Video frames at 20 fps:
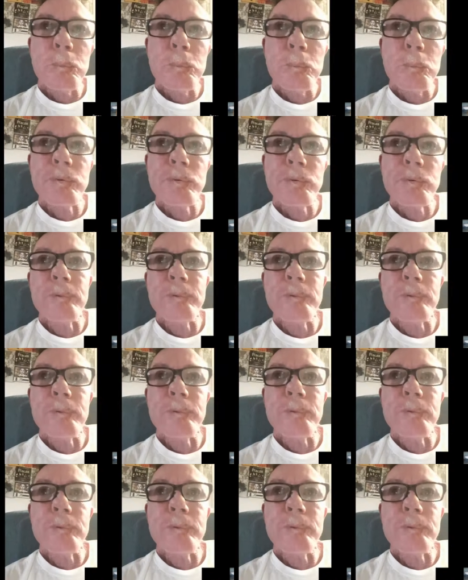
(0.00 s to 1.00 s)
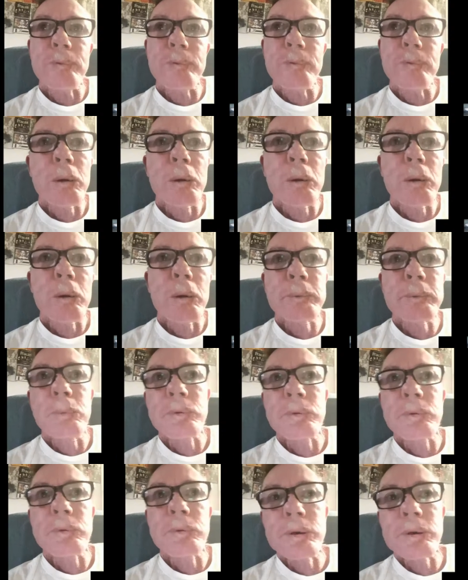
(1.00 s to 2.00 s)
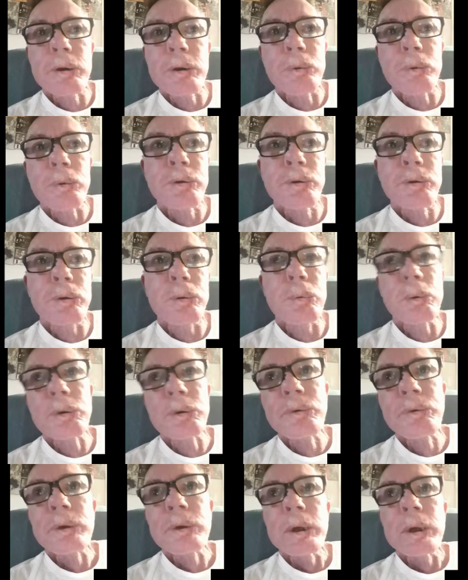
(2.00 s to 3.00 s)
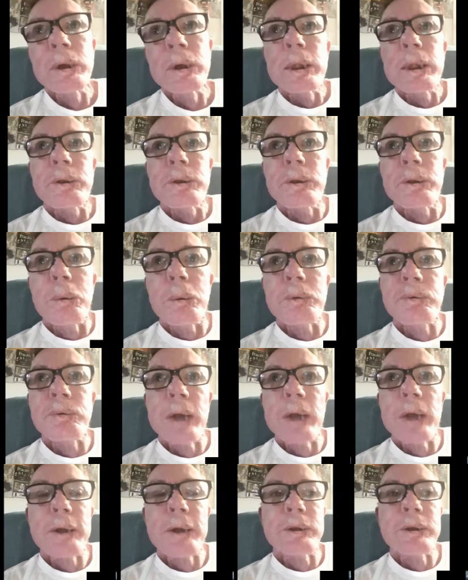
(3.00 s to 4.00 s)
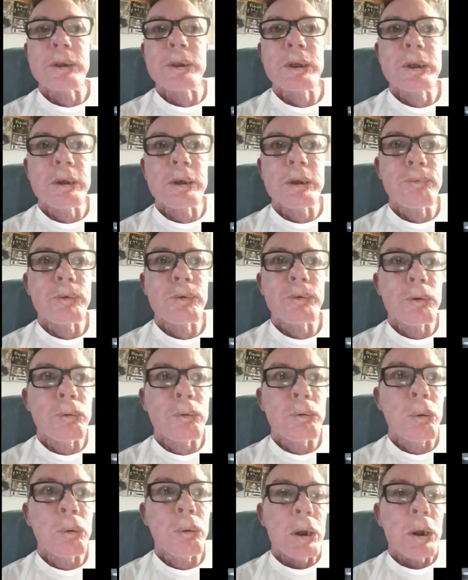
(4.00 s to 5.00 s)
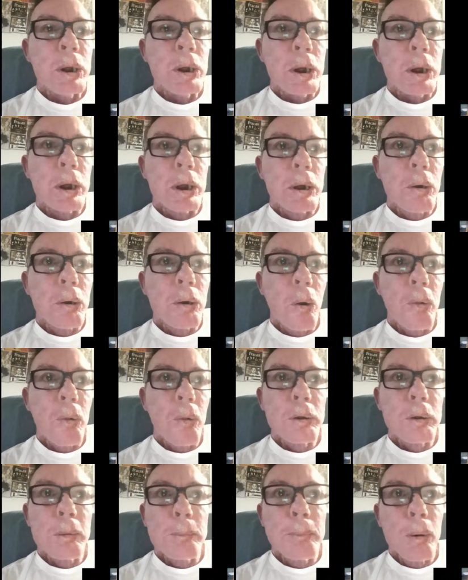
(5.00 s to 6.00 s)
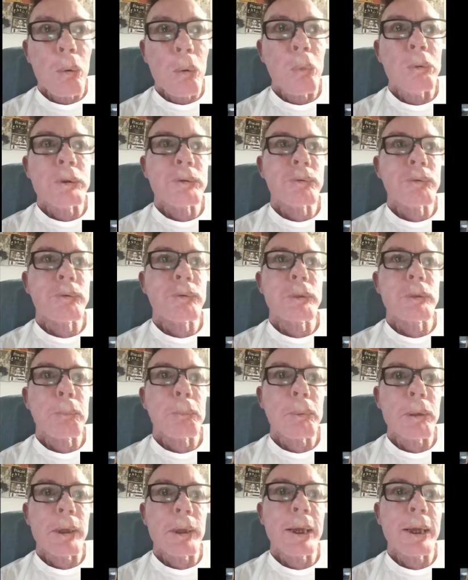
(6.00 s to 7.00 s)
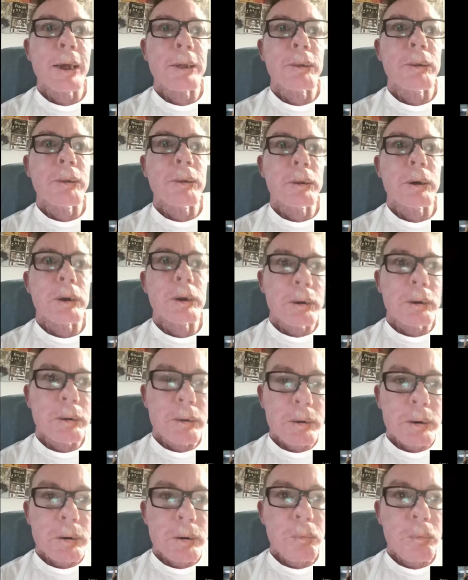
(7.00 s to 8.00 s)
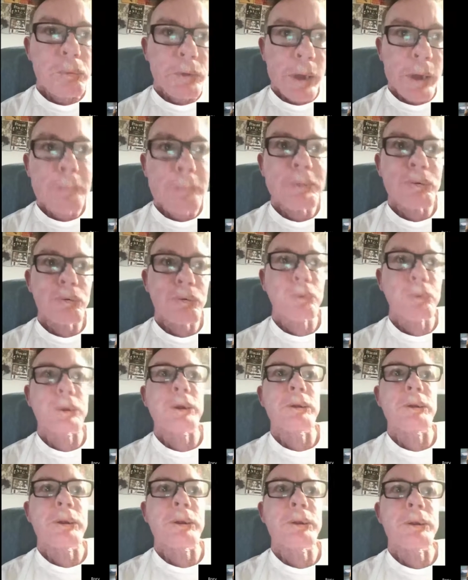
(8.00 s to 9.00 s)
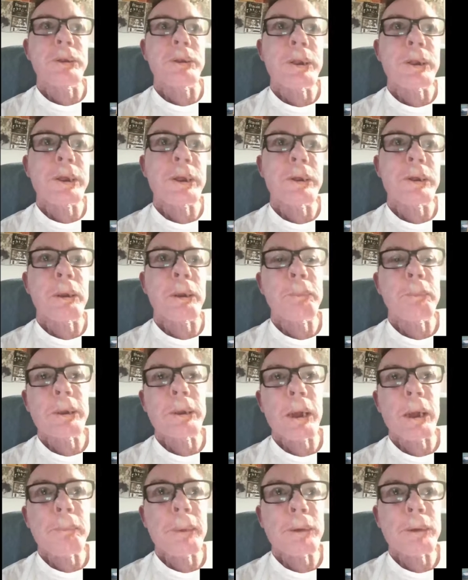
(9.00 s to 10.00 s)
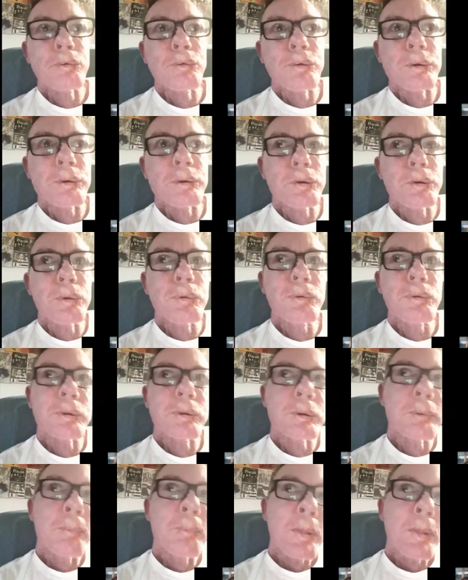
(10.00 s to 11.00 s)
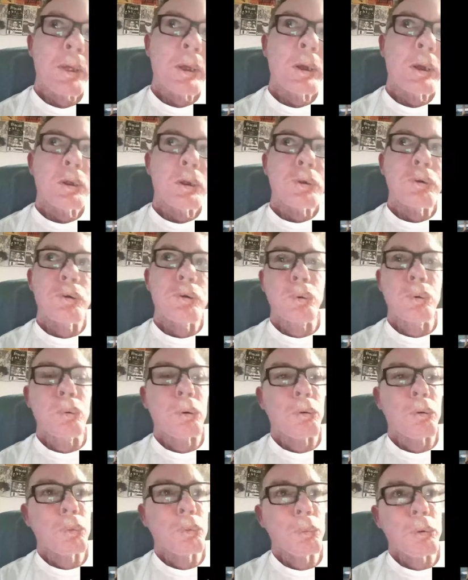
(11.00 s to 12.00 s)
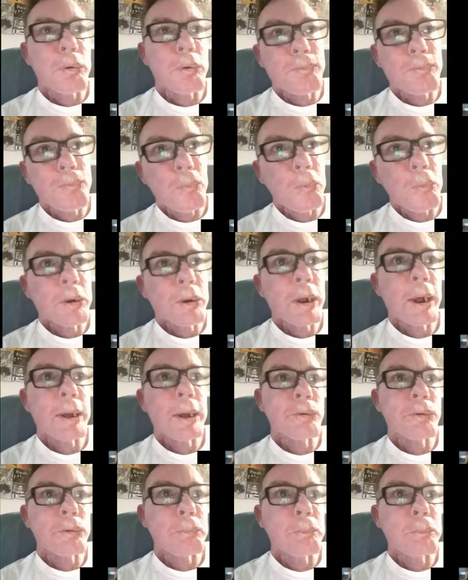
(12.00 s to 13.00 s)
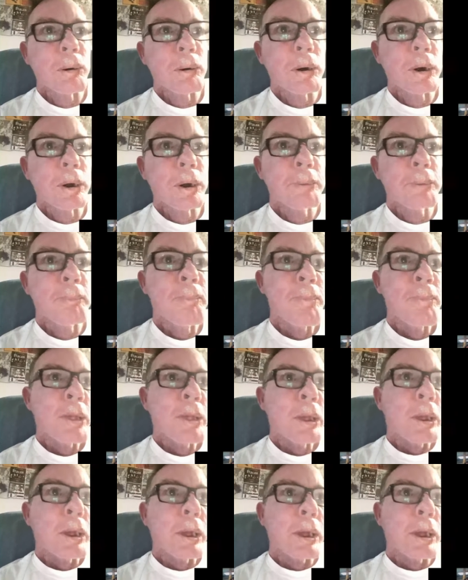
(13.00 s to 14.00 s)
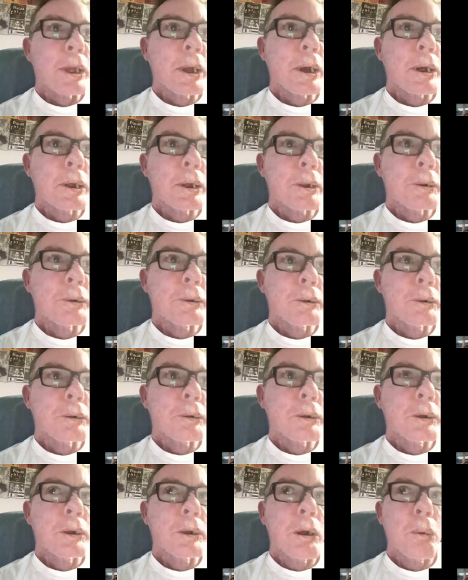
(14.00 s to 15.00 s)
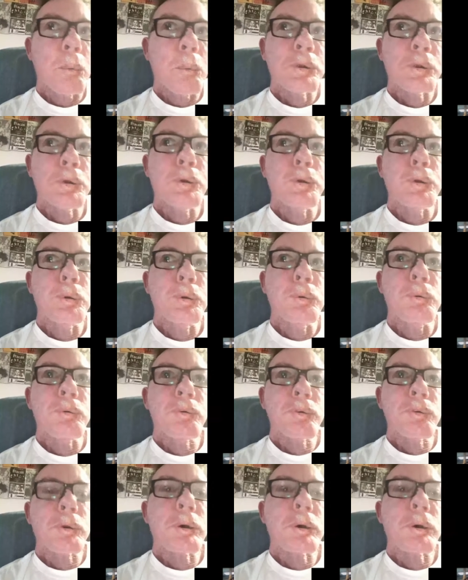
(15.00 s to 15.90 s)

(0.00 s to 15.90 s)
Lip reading: solvent. It's, you know, made with CO2, which, you know, is not going to give you all the components of the plant, you know, chemistry that you need. I mean, I mentioned using 2 or 3 or 4 kinds of bud, and you know, when you use